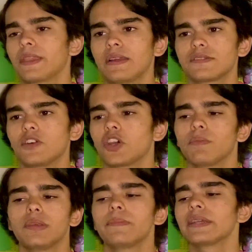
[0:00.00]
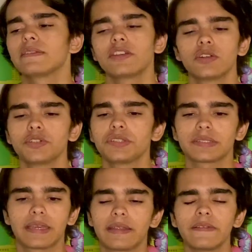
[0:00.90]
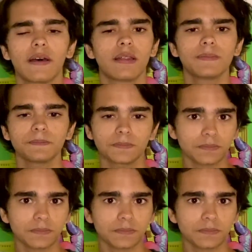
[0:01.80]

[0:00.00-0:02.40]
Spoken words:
it's not going to be a big deal. You just get it done